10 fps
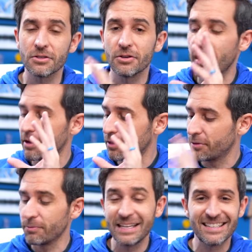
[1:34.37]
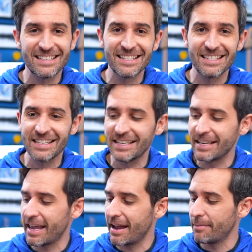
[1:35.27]
you got a 3 CCD
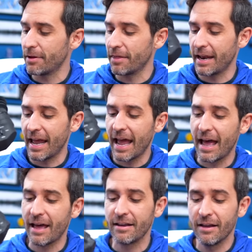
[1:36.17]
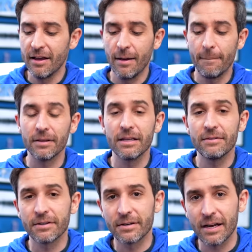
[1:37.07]
camera that had, believe it or